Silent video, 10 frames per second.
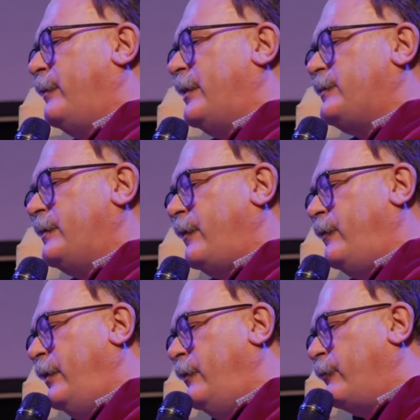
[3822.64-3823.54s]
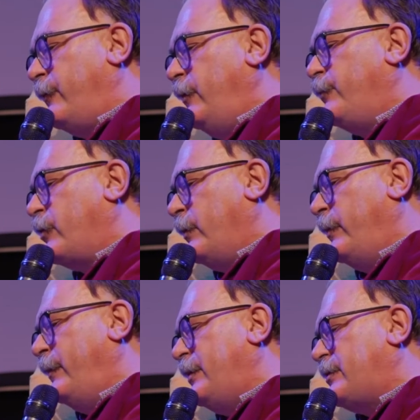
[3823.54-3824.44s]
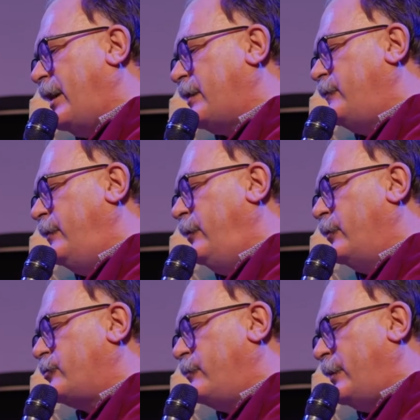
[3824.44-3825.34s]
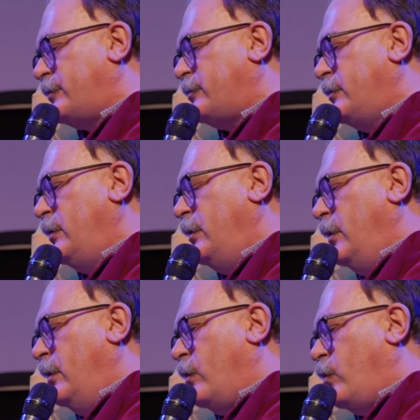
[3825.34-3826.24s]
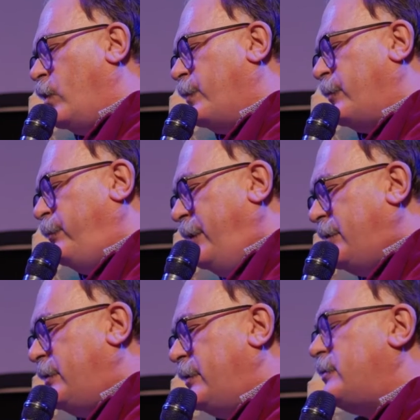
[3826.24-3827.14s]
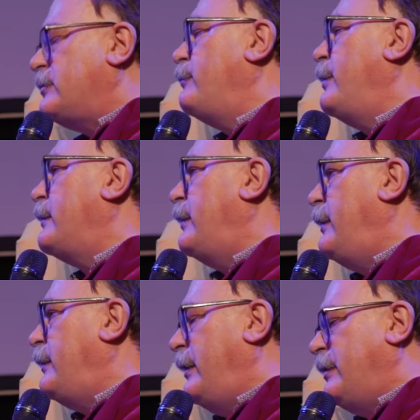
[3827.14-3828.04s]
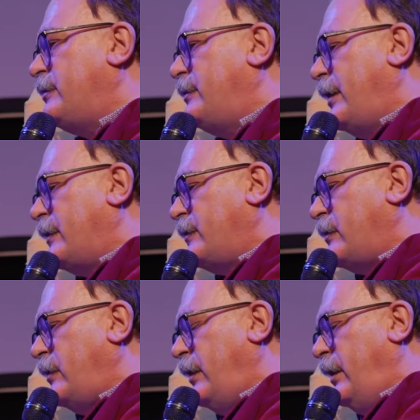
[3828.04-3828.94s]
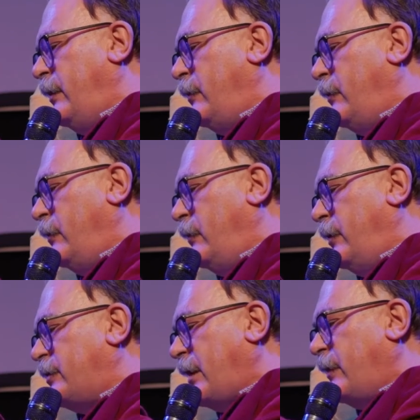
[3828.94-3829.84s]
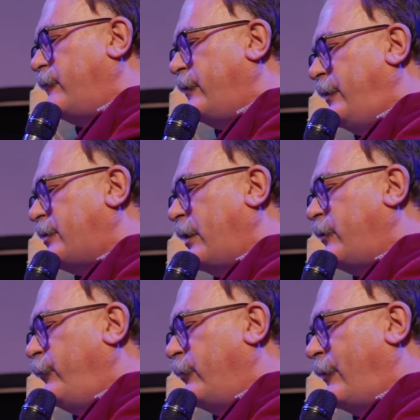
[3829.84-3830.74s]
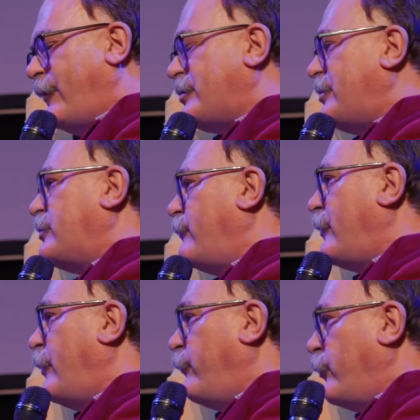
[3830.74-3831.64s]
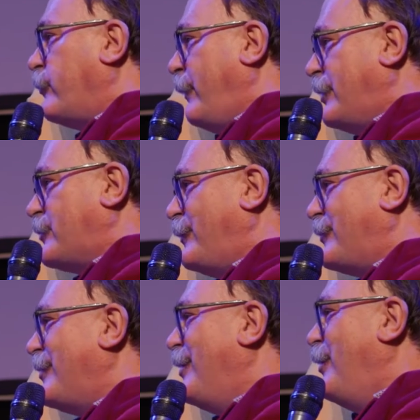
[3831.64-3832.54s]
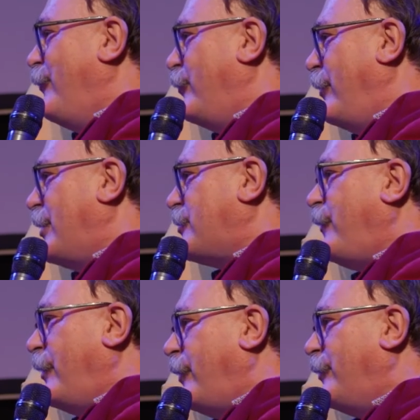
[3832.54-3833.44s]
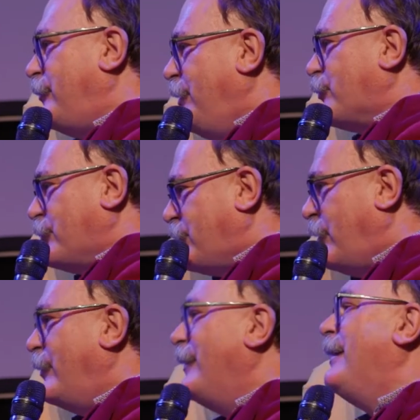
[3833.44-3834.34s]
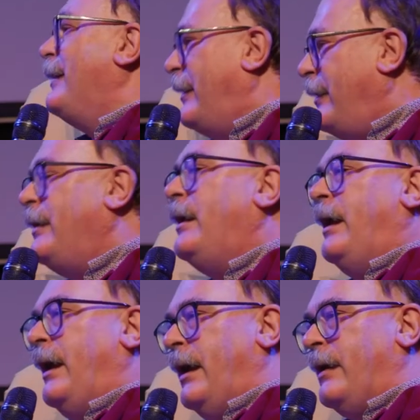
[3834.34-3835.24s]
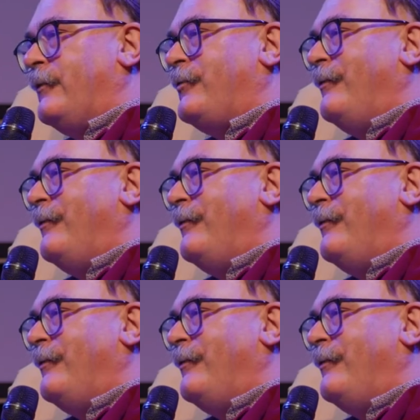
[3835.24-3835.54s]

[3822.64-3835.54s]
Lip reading: management, I think the real problem is actually not so much corporate business, but it is that in this country wouldn't have existed without water management for the last 500 years or so. Yeah, and